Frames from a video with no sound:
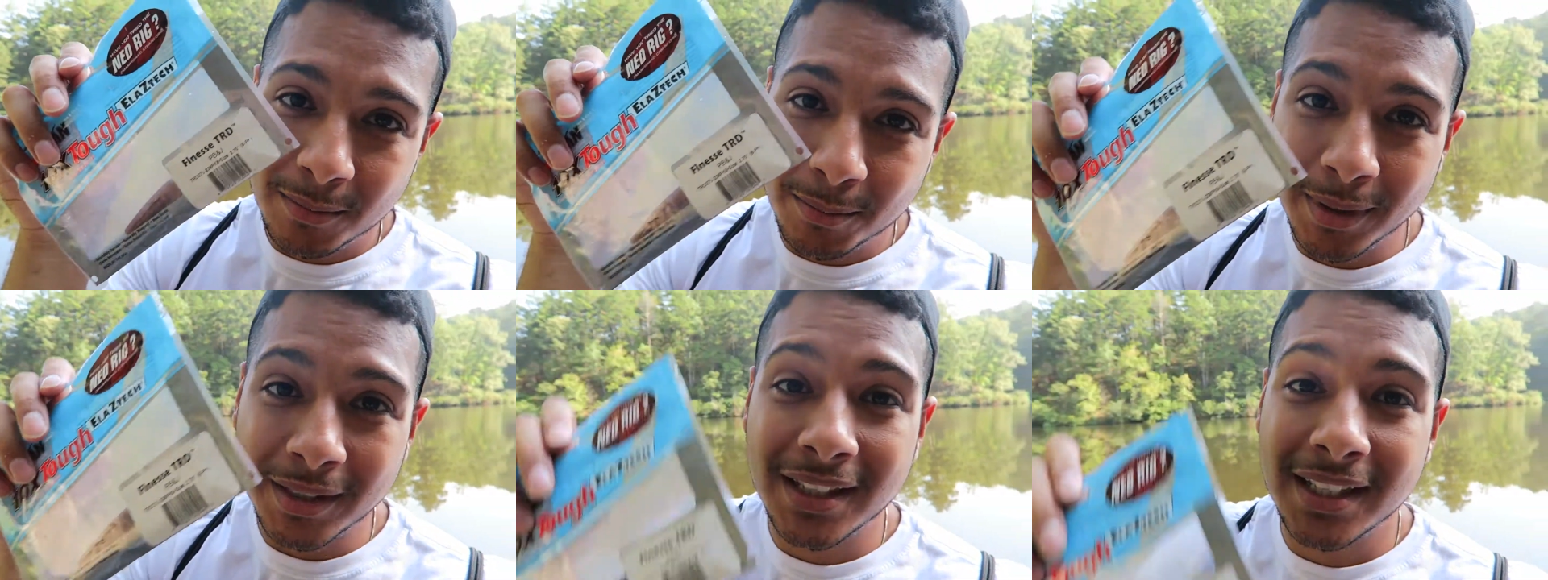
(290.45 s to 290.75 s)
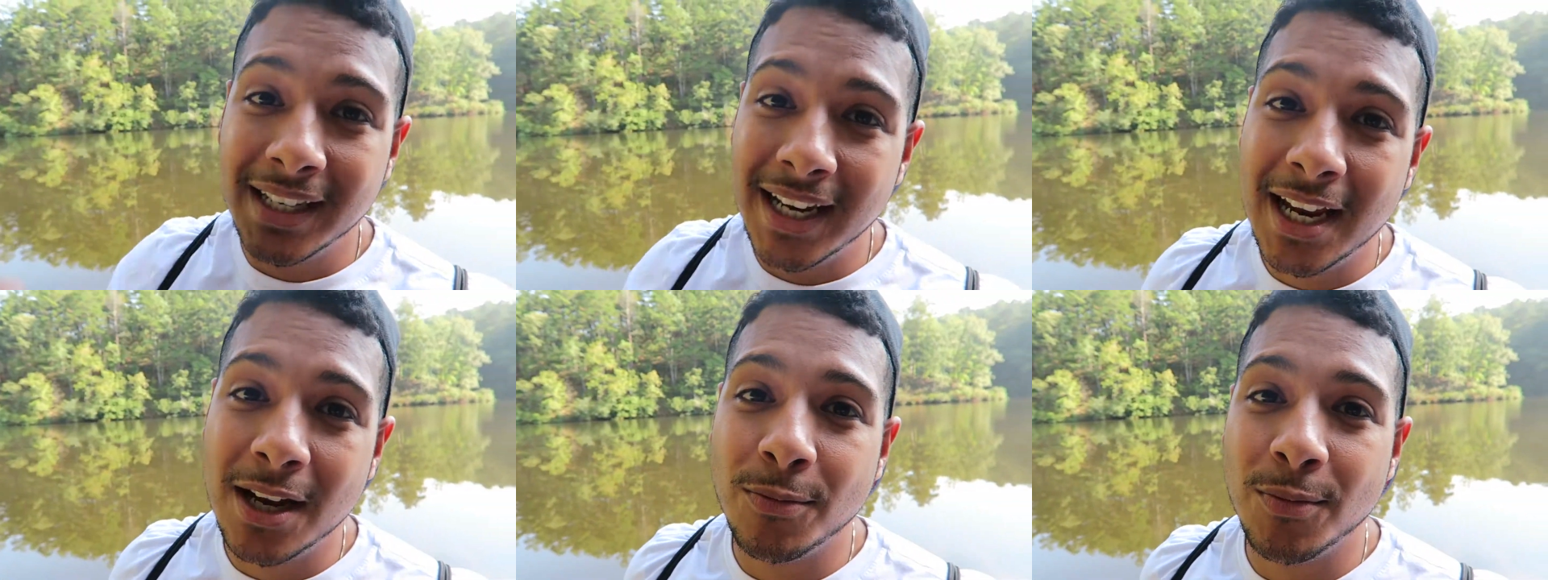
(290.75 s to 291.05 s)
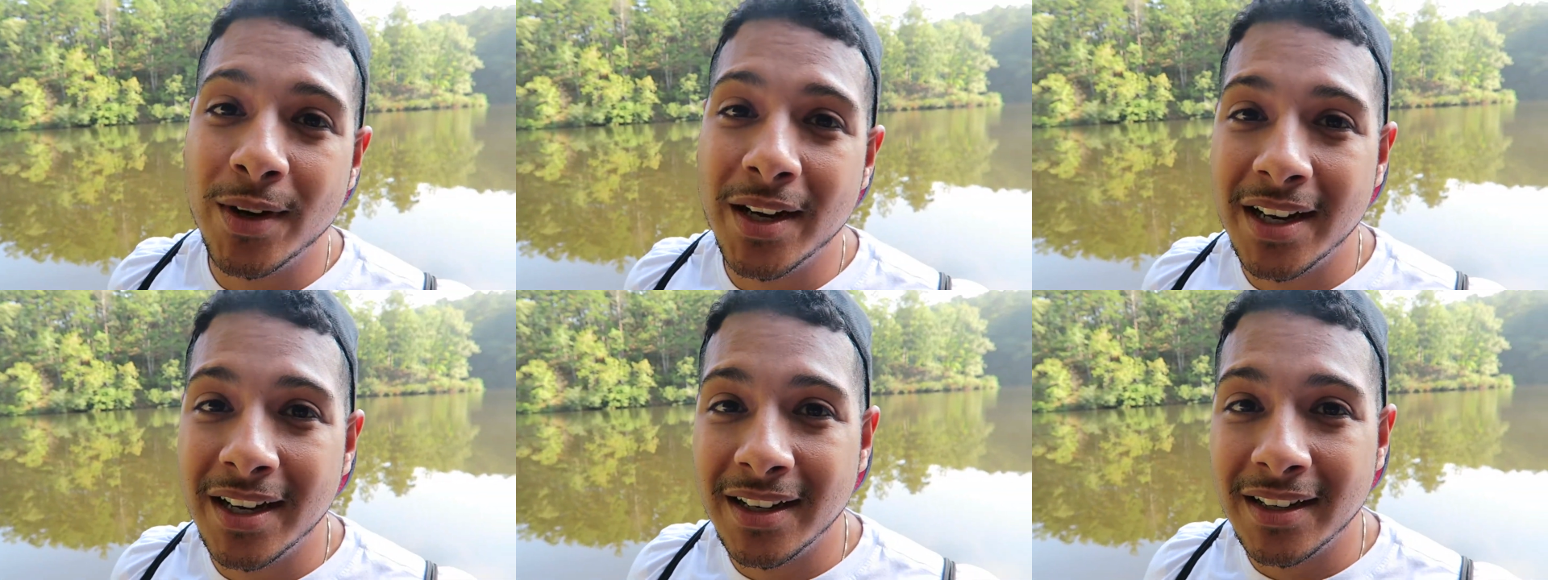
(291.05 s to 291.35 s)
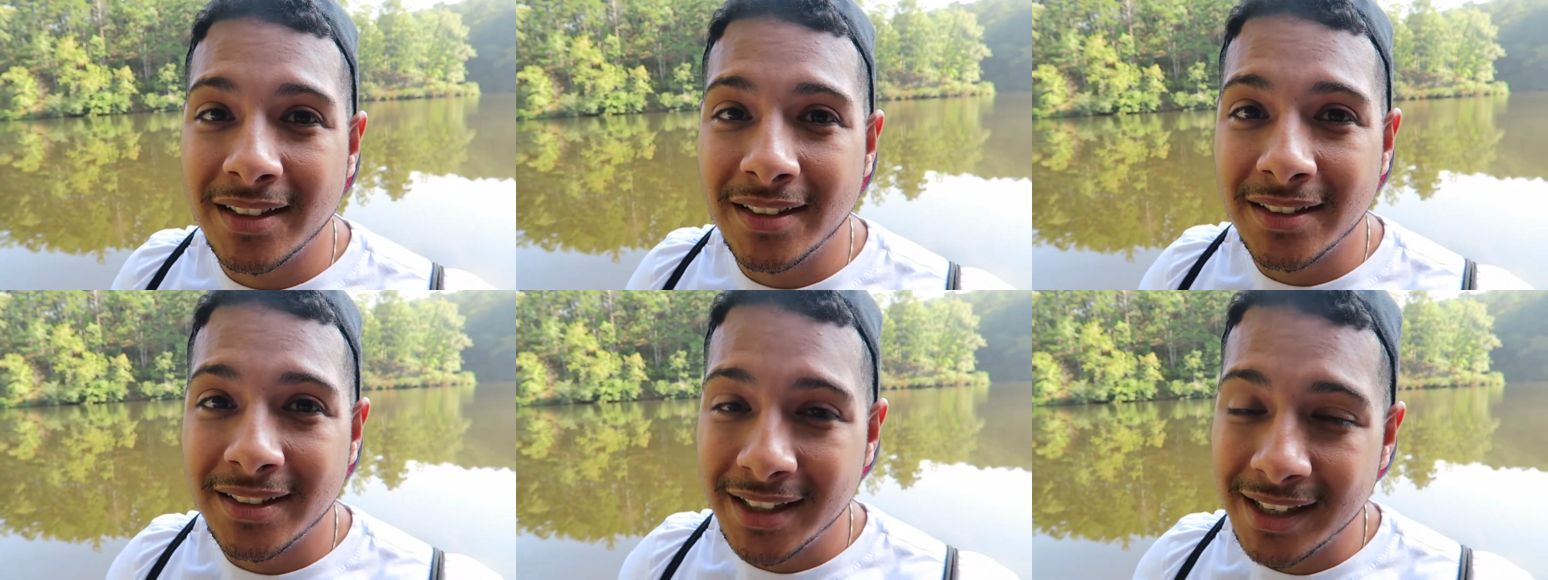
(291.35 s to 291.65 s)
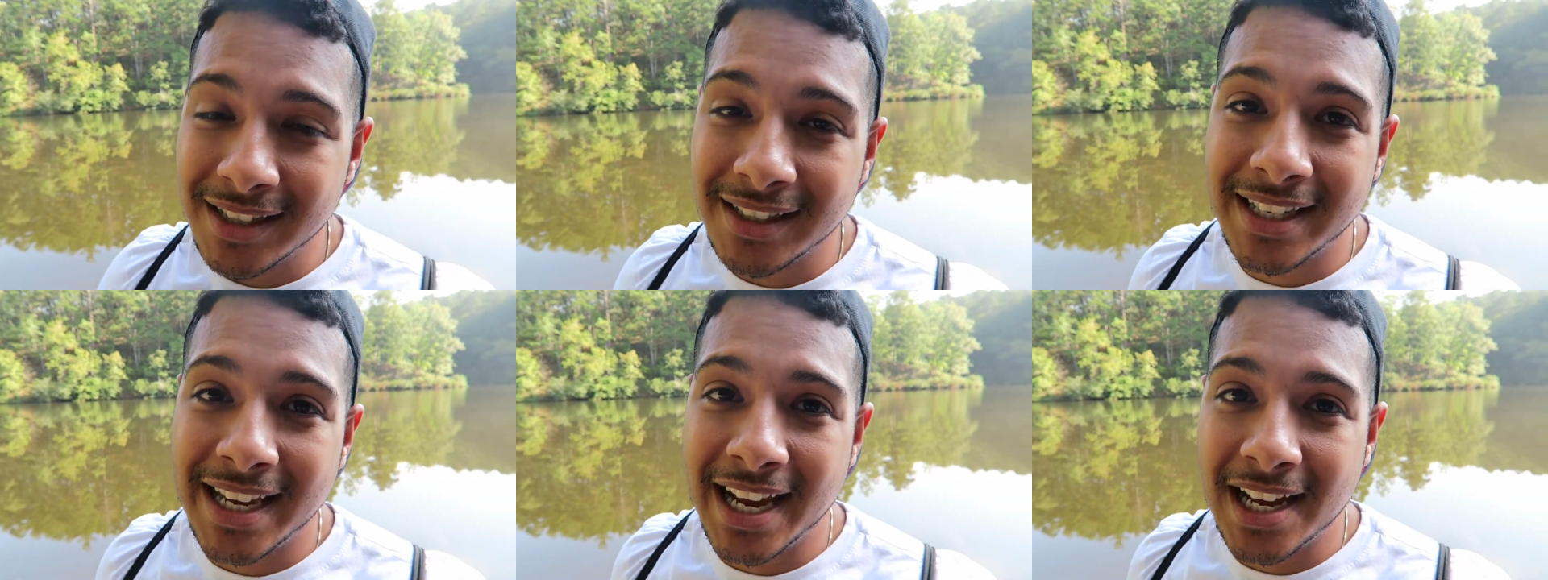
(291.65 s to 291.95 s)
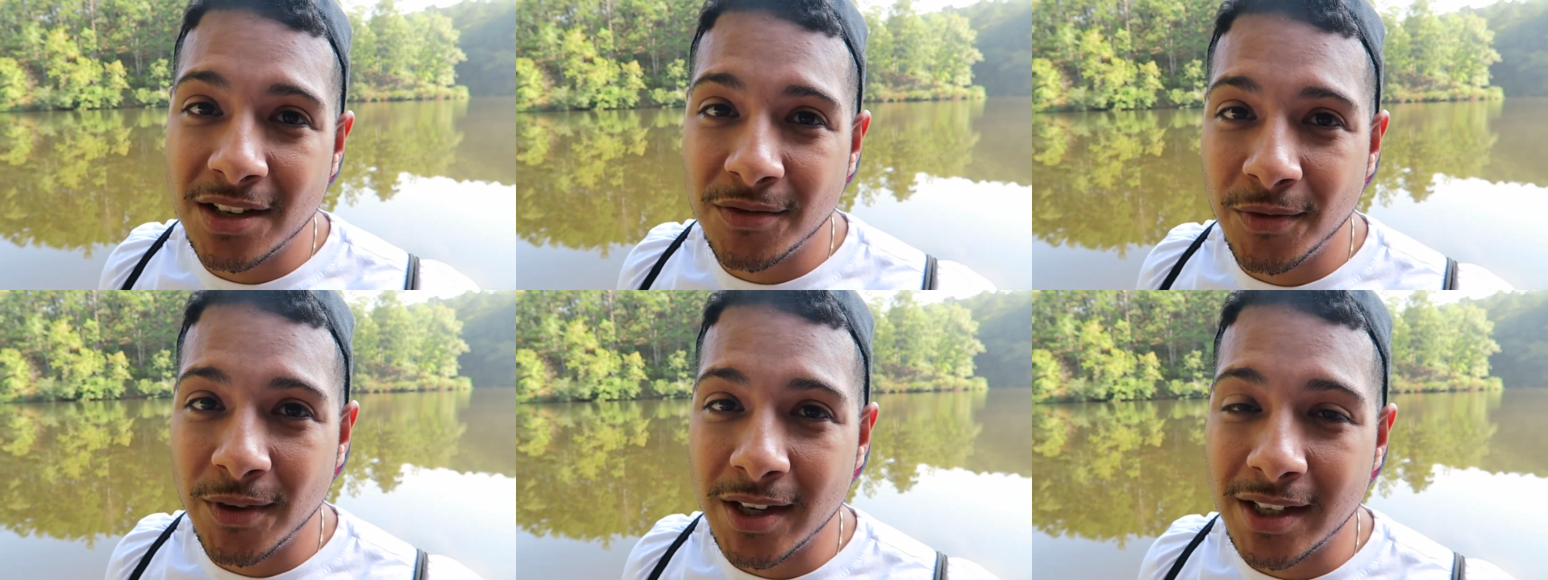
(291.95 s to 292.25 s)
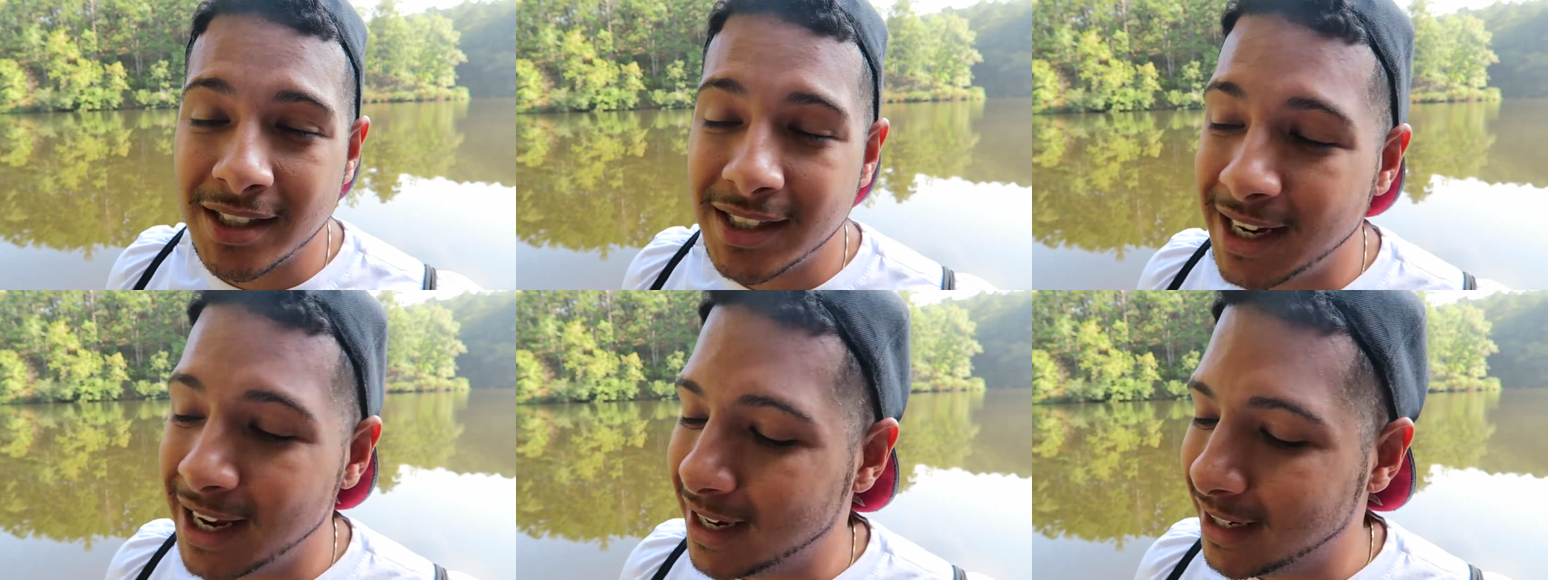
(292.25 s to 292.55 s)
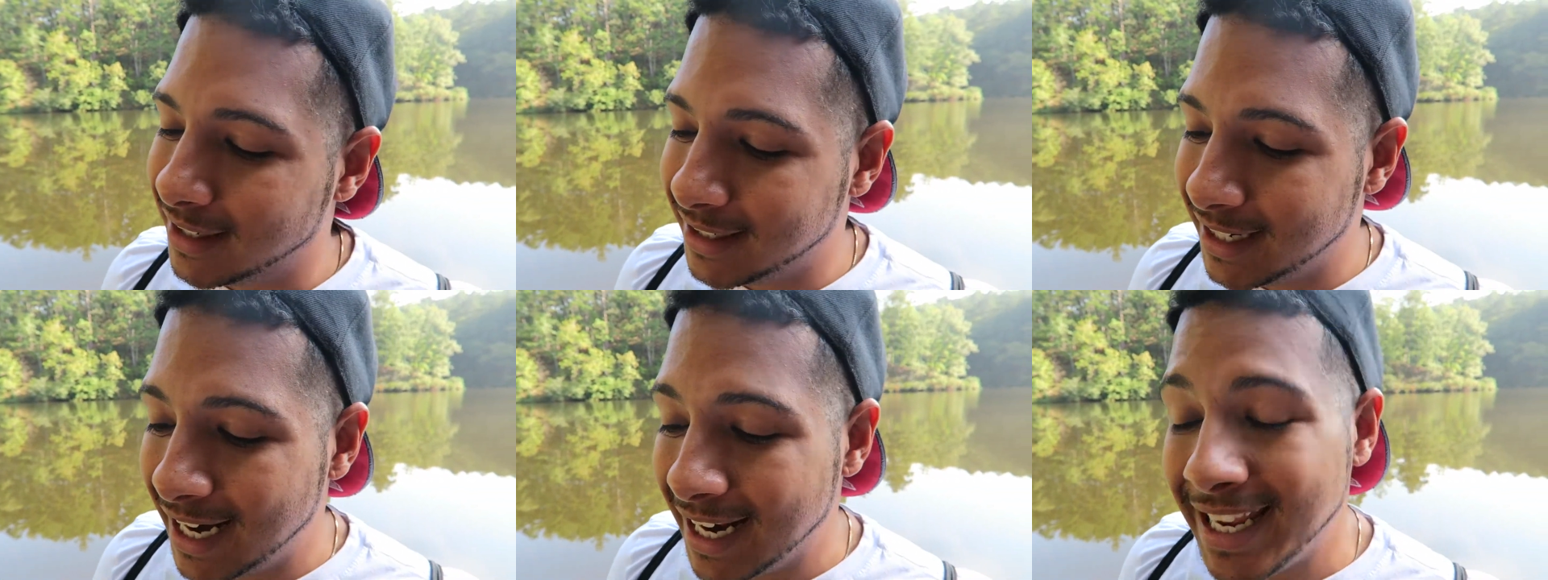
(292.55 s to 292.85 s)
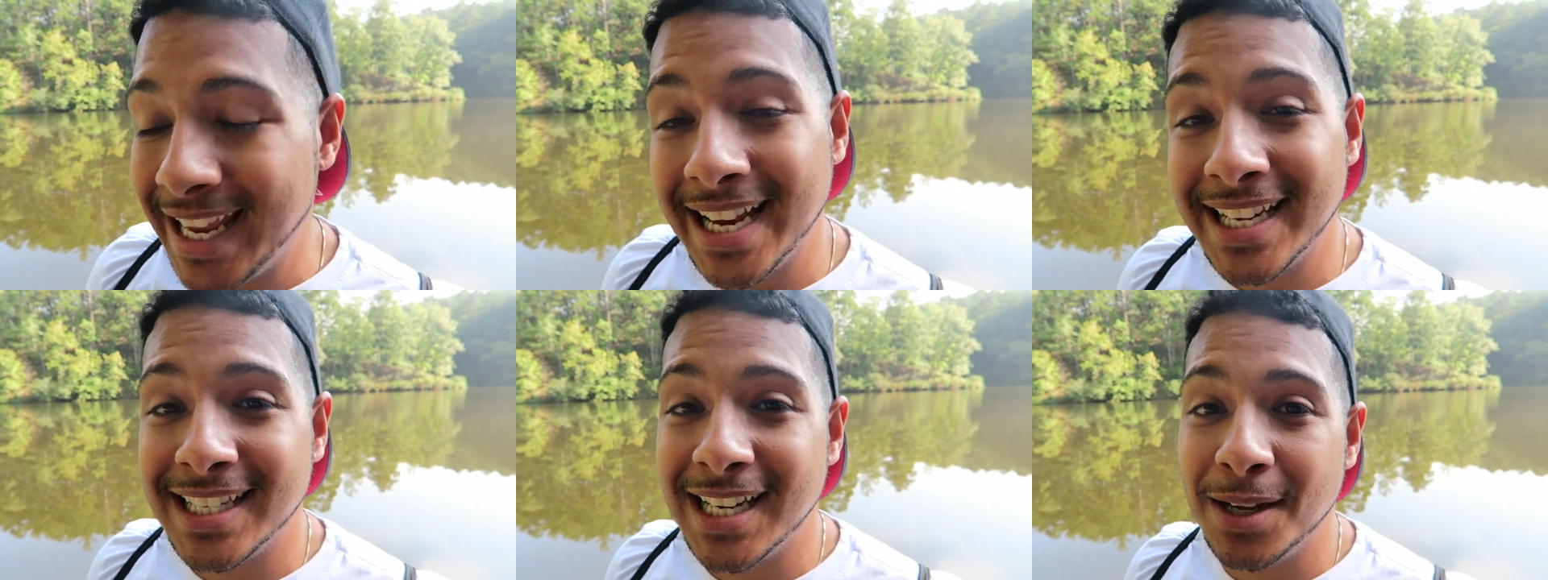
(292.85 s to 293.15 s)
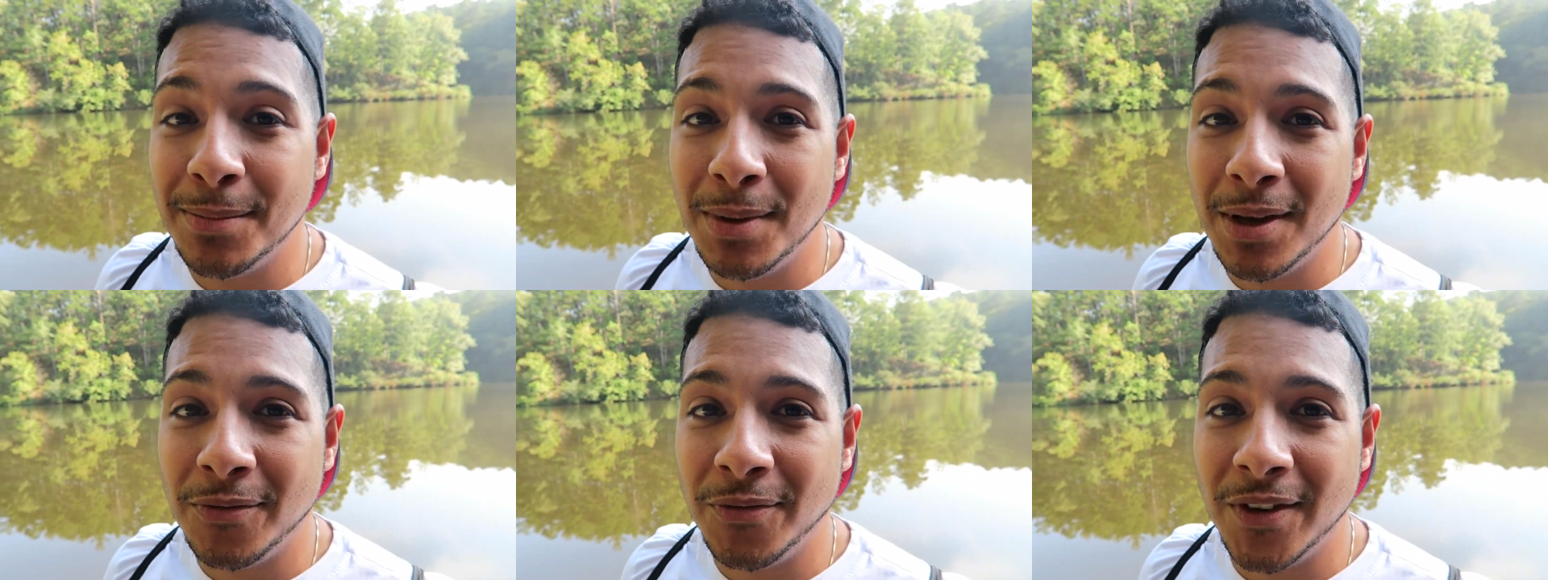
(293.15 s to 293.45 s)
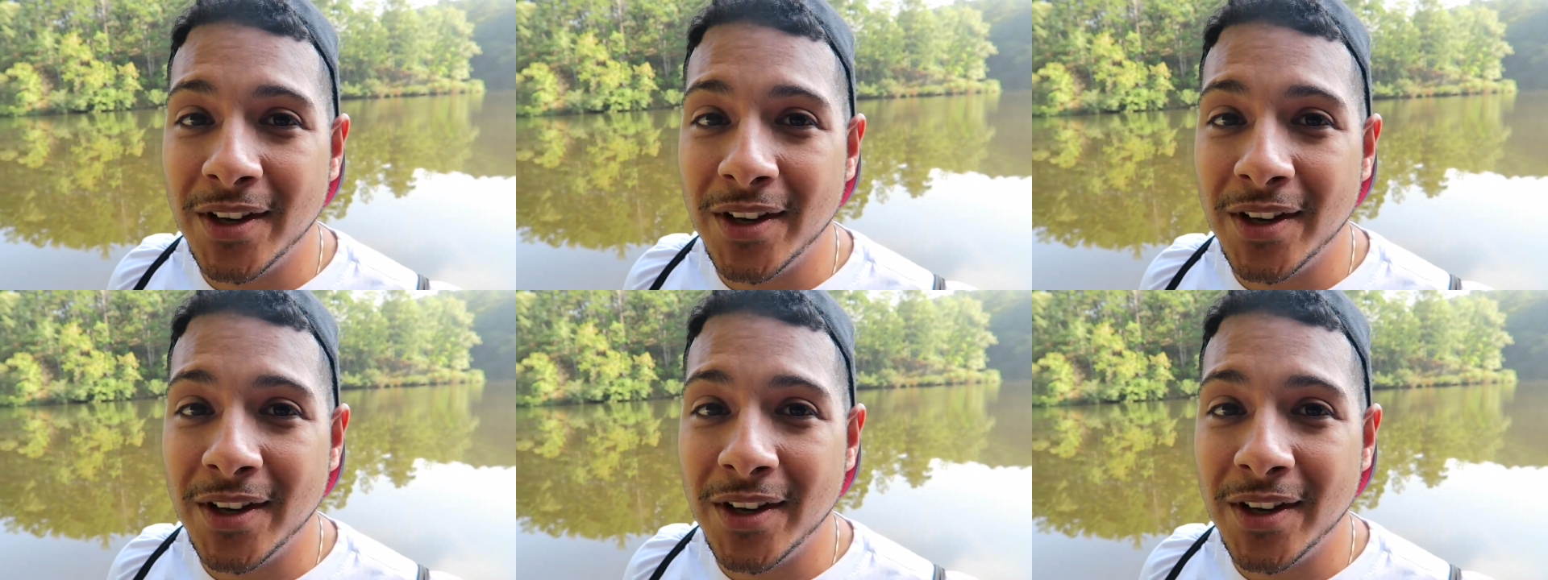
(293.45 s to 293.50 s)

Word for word: but the Ned Rig does catch fish. Now, did I catch any big